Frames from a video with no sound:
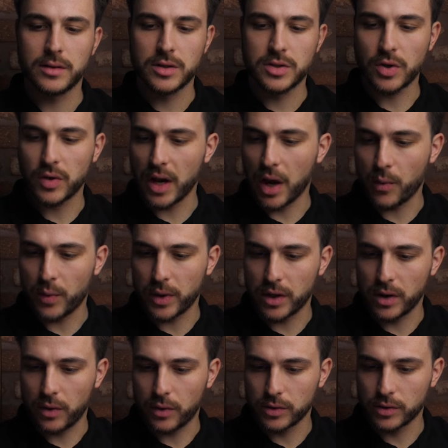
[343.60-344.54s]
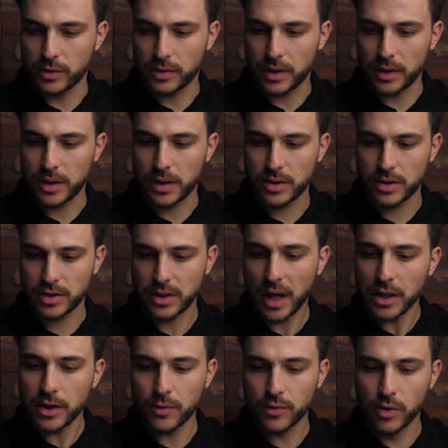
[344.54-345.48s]
So now we go to the
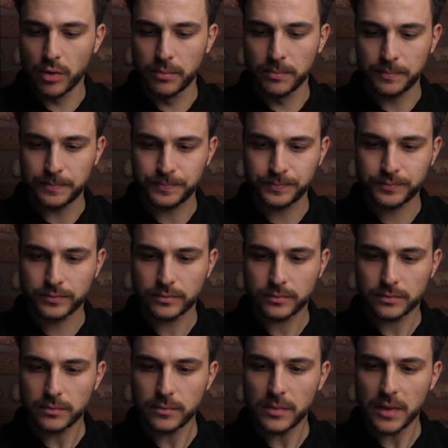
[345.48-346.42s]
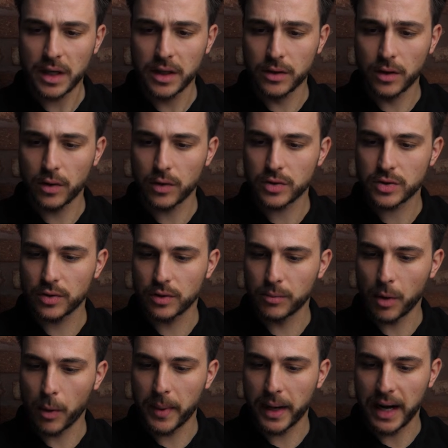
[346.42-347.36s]
study room in the Loxone
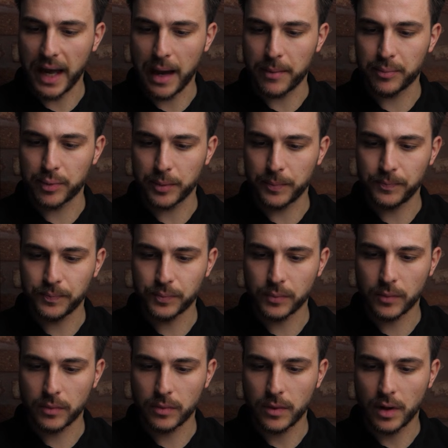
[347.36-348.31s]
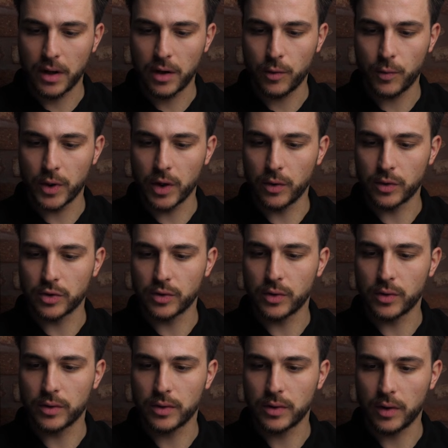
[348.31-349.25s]
mobile app, we go
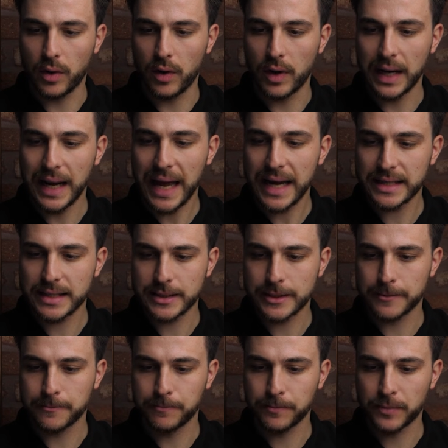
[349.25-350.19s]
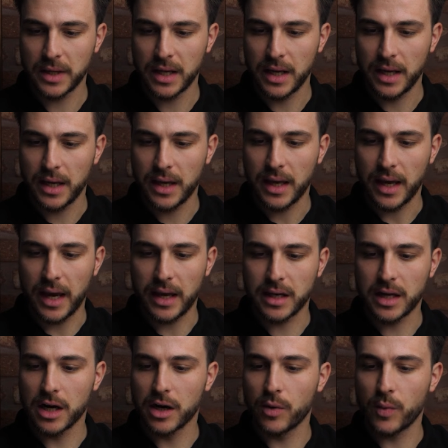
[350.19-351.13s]
to all lights and
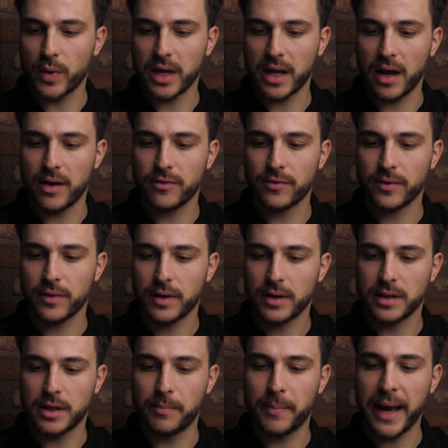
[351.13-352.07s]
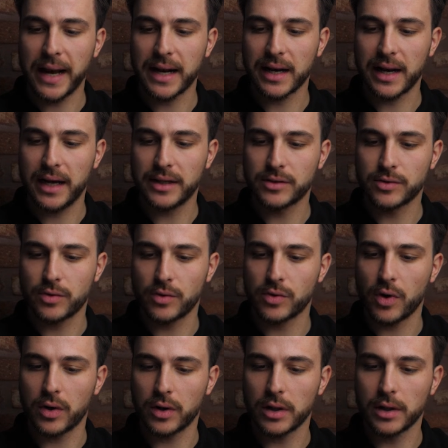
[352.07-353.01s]
here we have the backlight to
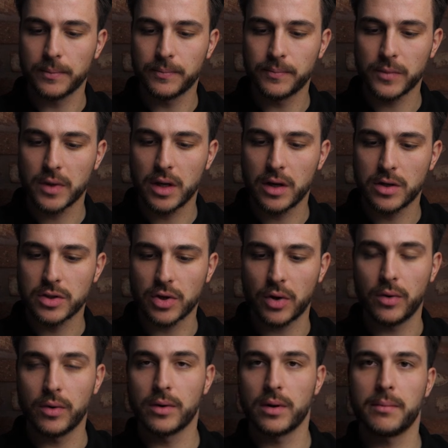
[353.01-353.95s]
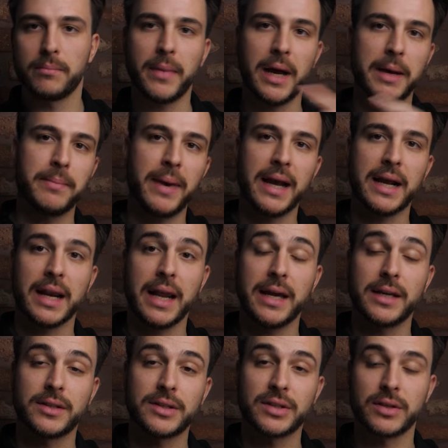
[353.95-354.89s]
toggle. So my
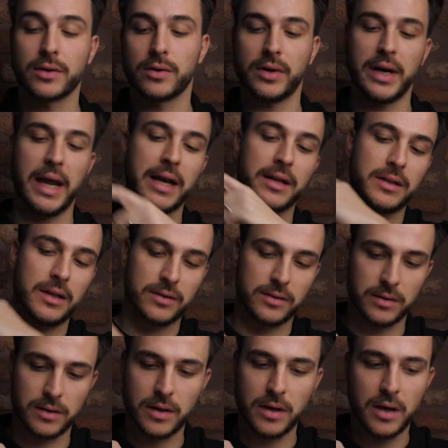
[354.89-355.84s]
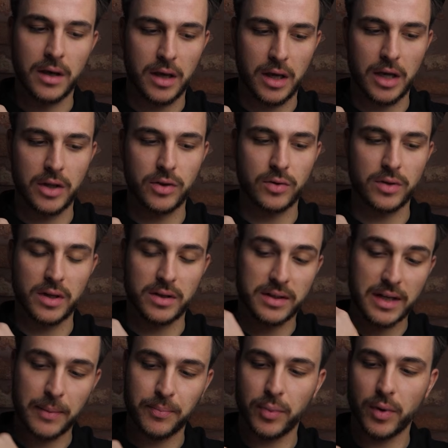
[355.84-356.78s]
backlight connected into the
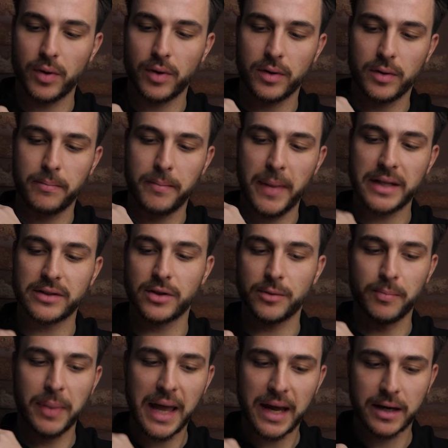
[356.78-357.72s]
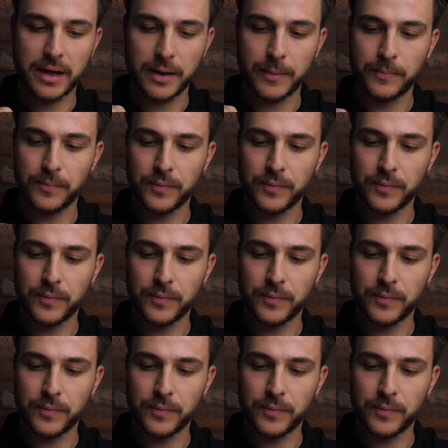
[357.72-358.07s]
Tapo Matter plug